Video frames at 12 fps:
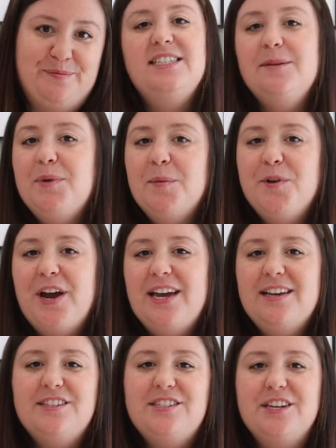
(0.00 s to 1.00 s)
Tip number
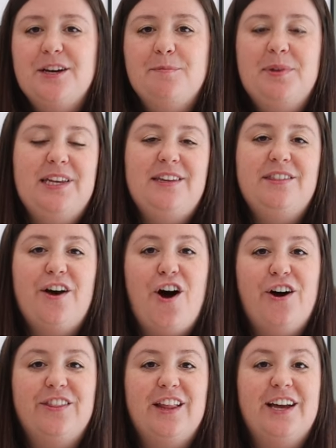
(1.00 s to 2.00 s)
eight is to complete the
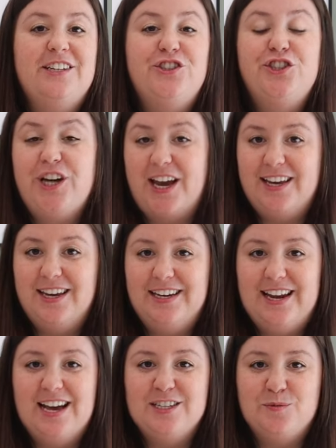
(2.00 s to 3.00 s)
online
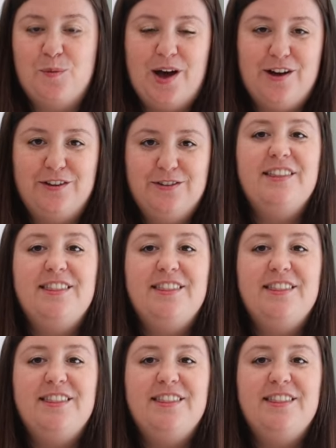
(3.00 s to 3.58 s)
check-in as well.